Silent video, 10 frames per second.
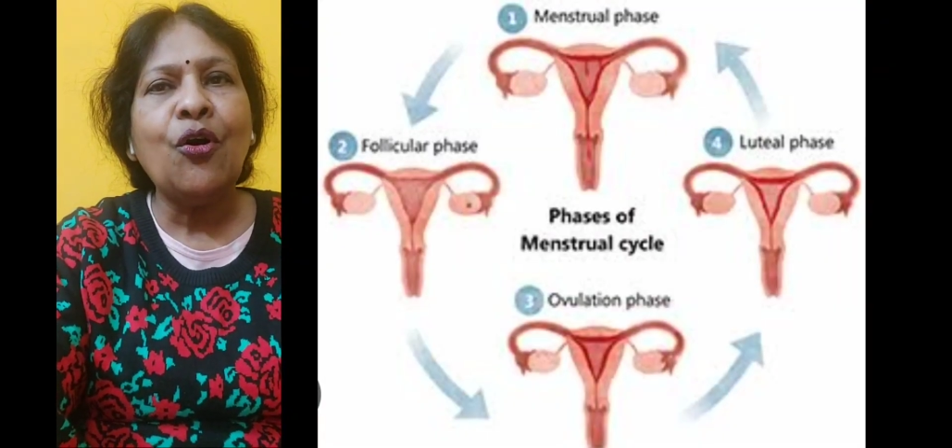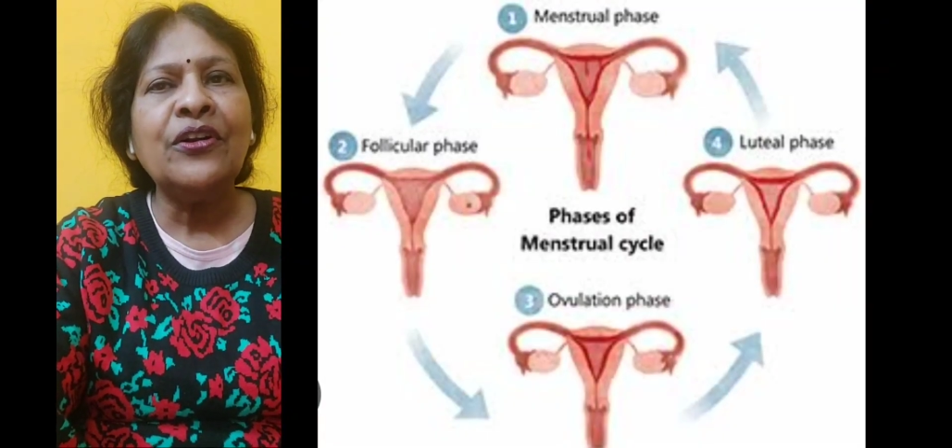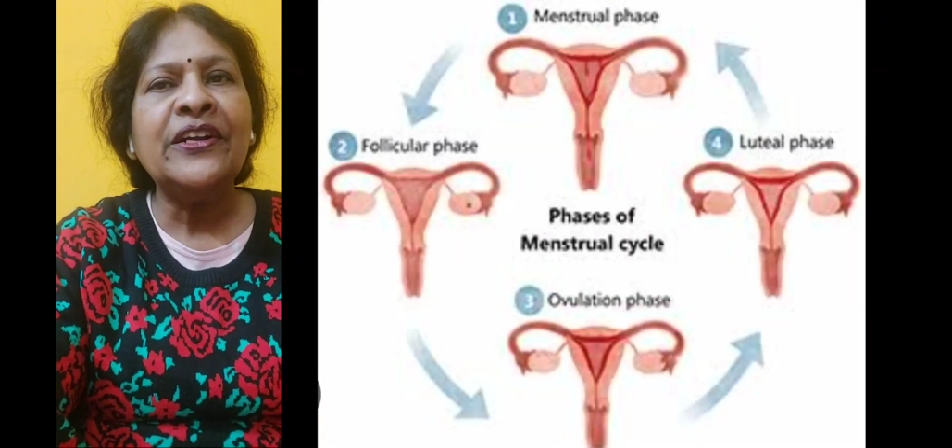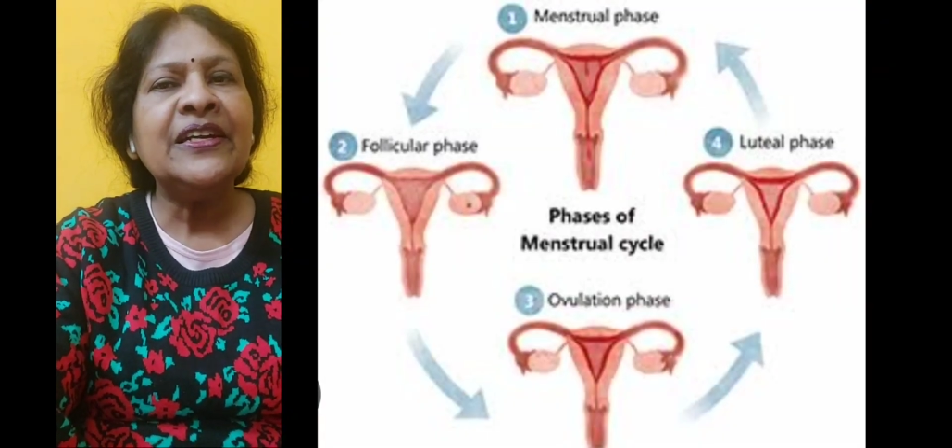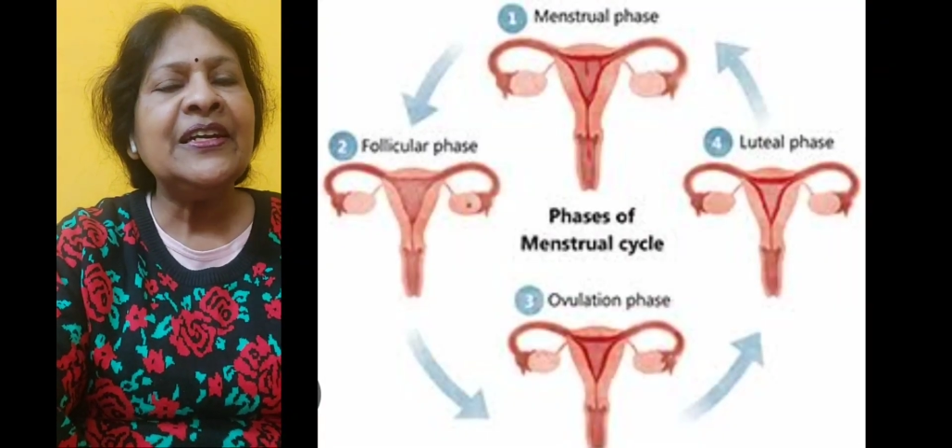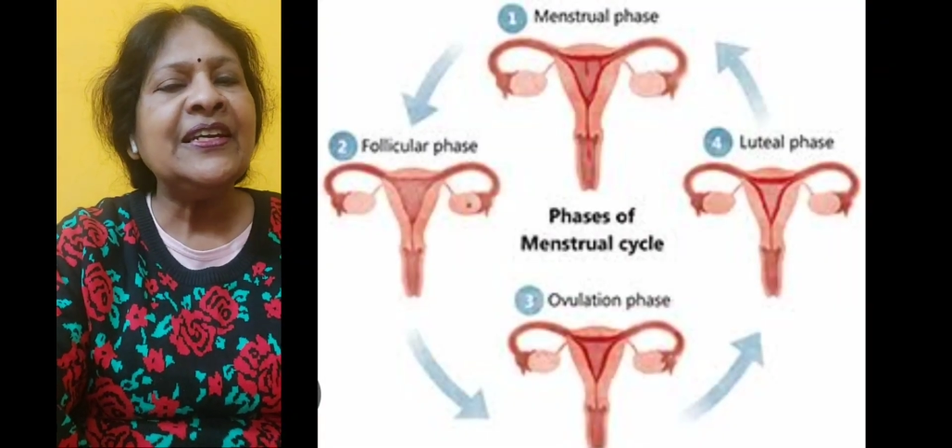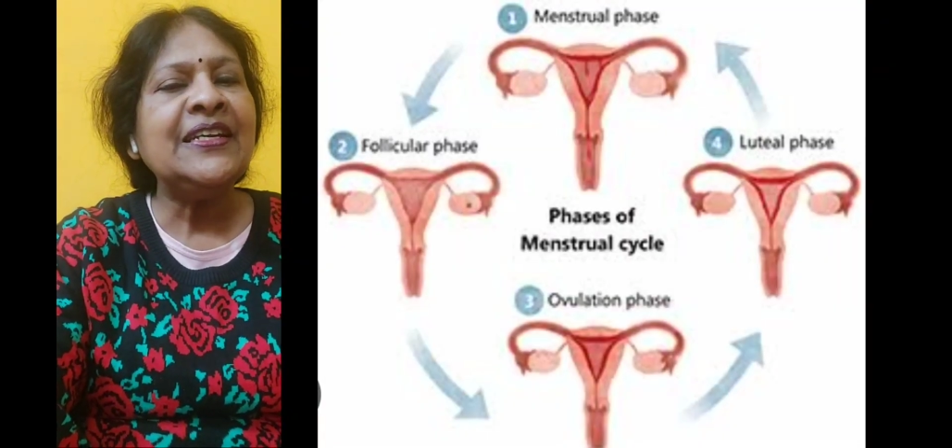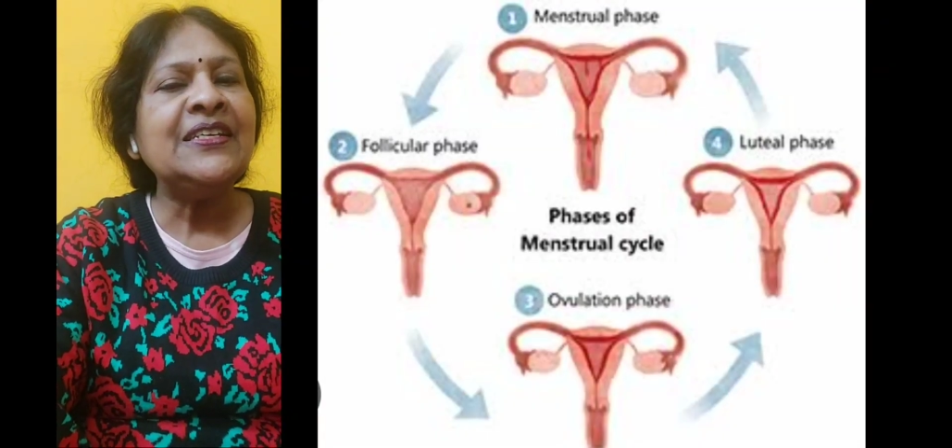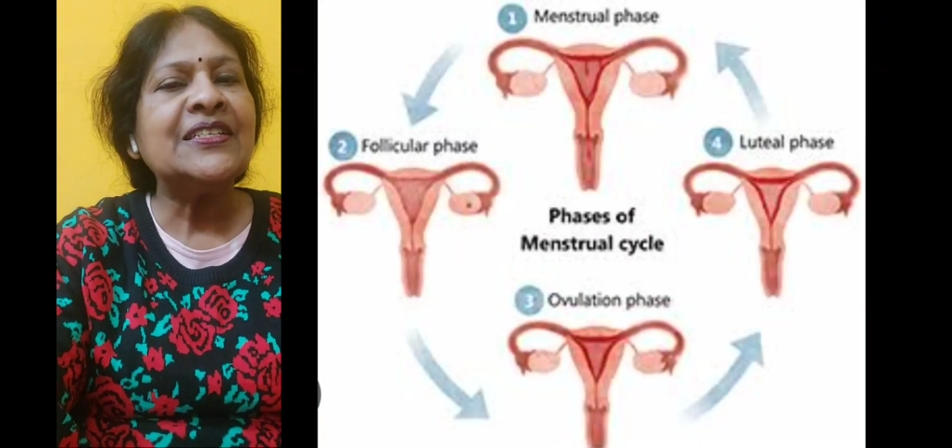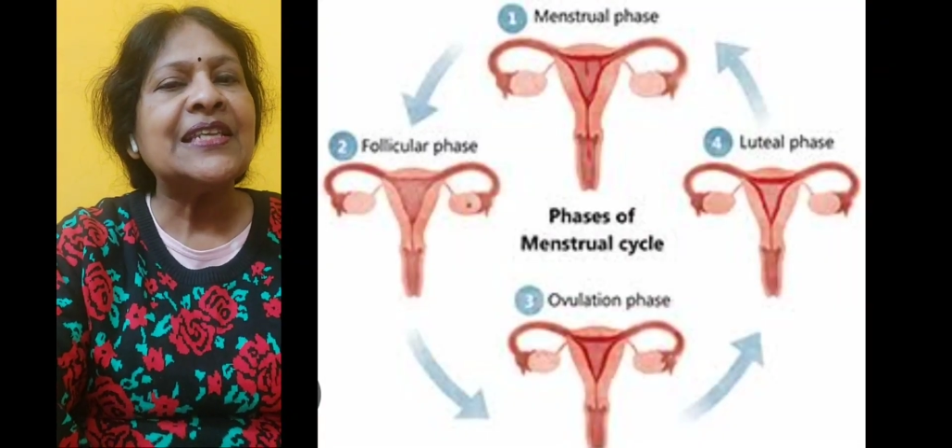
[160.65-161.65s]

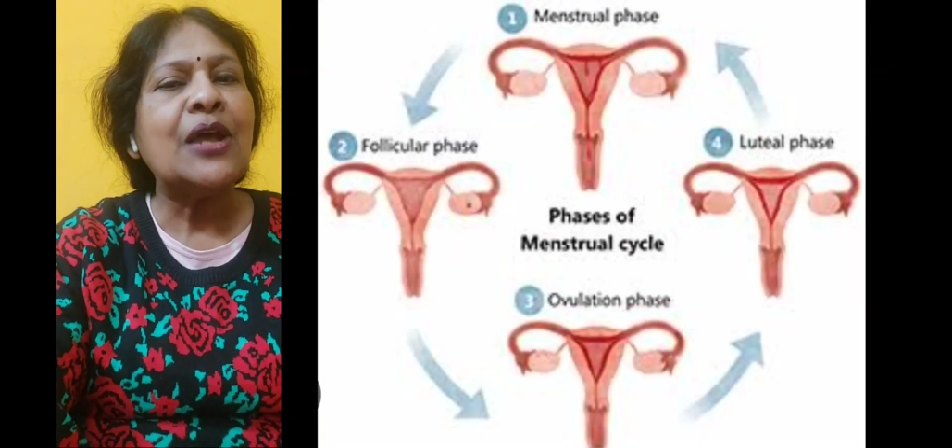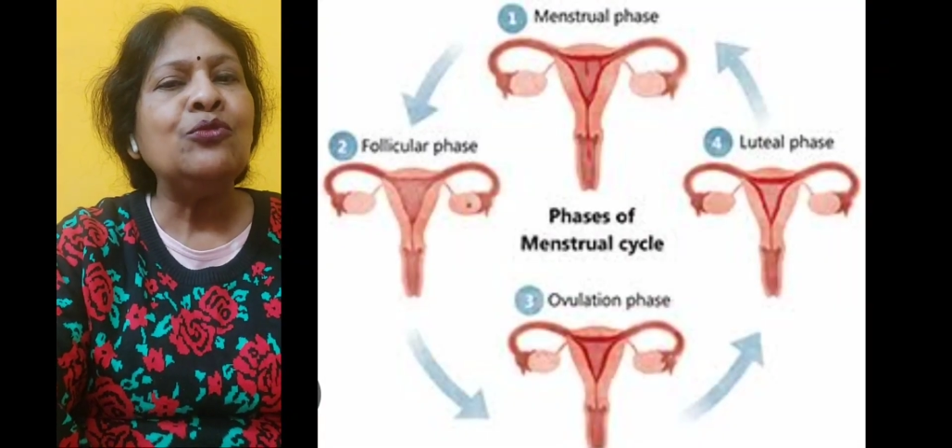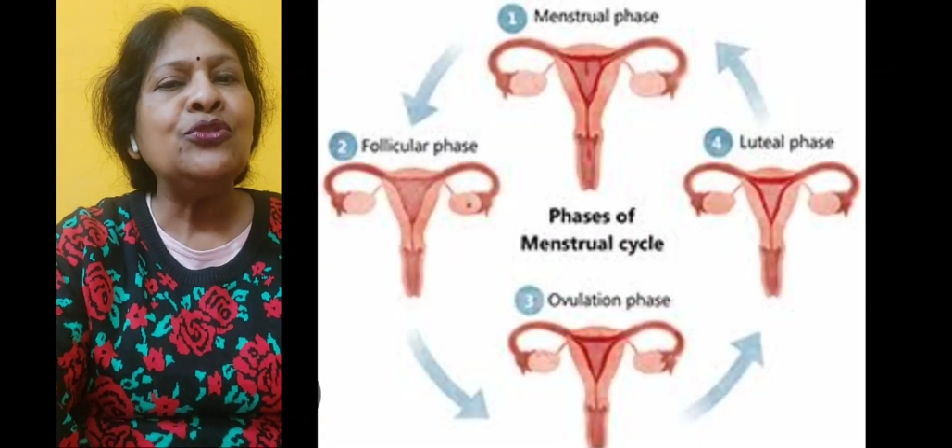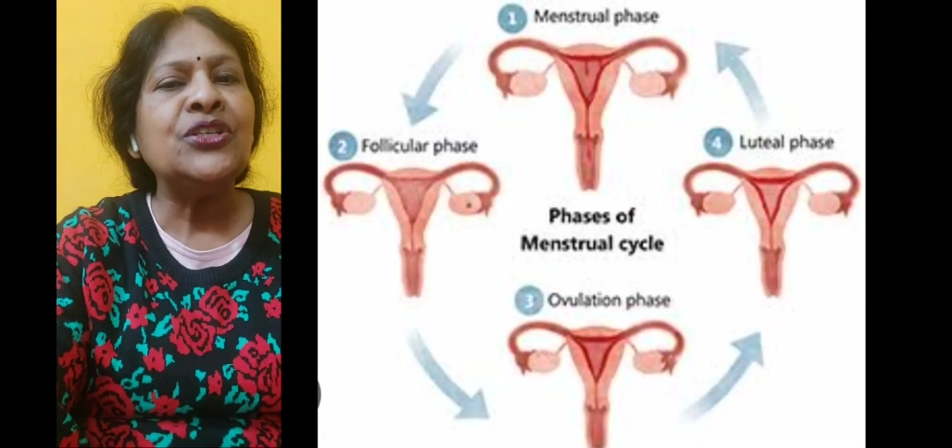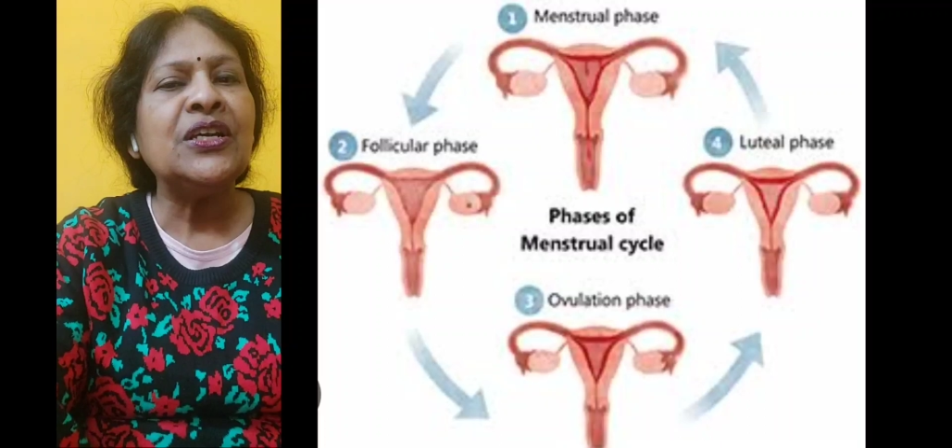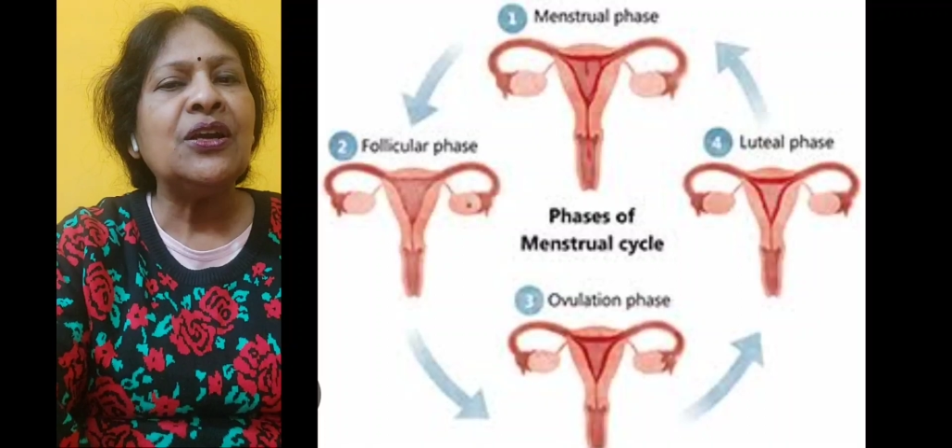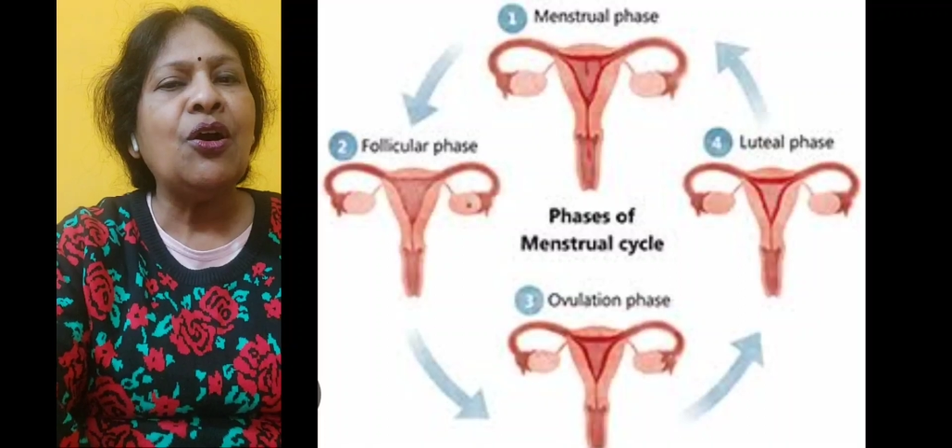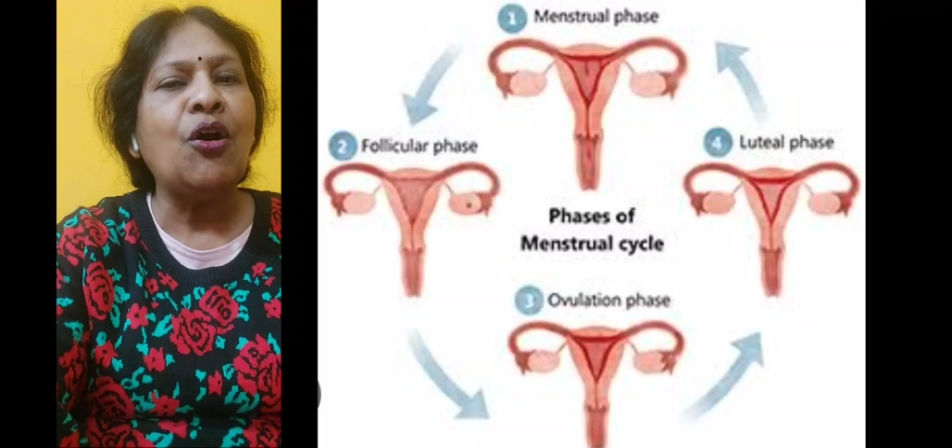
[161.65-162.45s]
orderly slouching